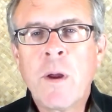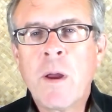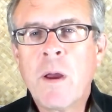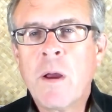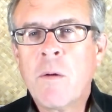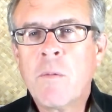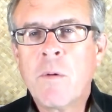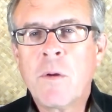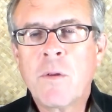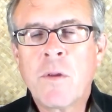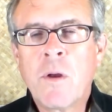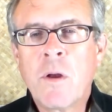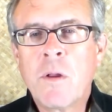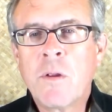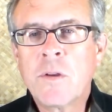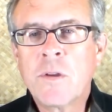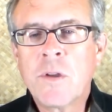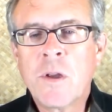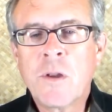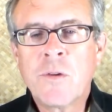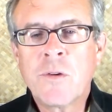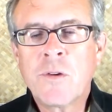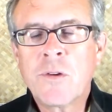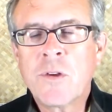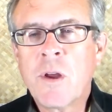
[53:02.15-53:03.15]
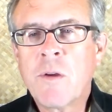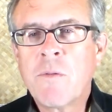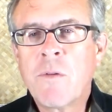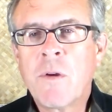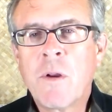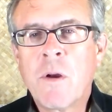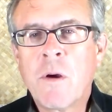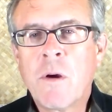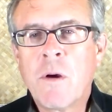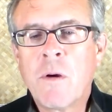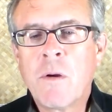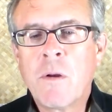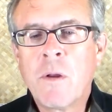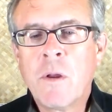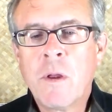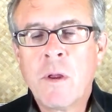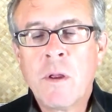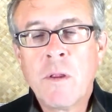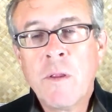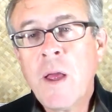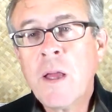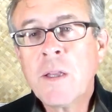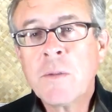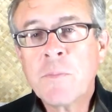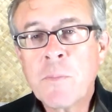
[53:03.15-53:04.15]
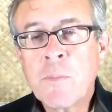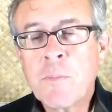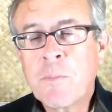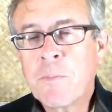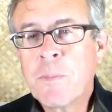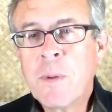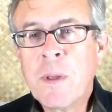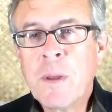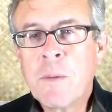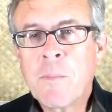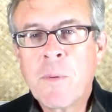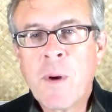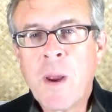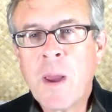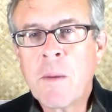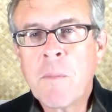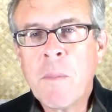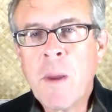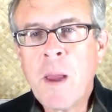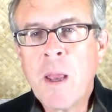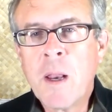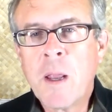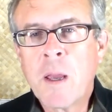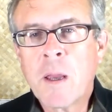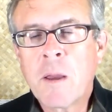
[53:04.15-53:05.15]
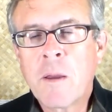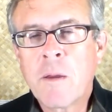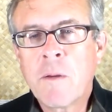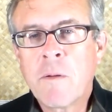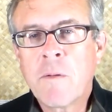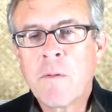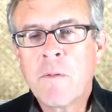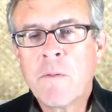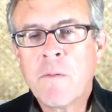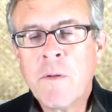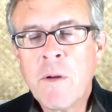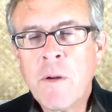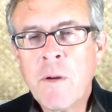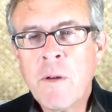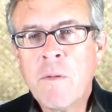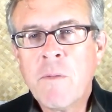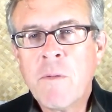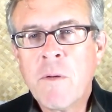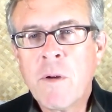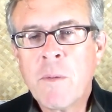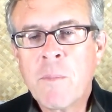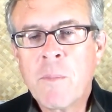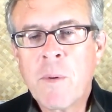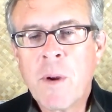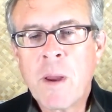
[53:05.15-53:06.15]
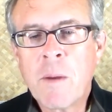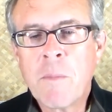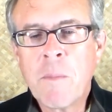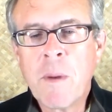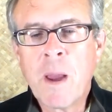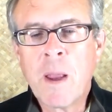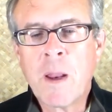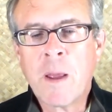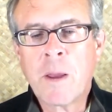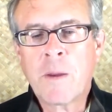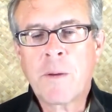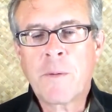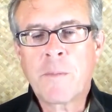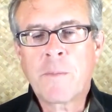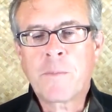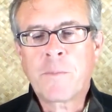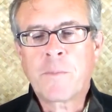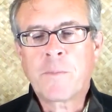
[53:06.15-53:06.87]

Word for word: around with all this other stuff at all. That's being pragmatic. Very, very pragmatic.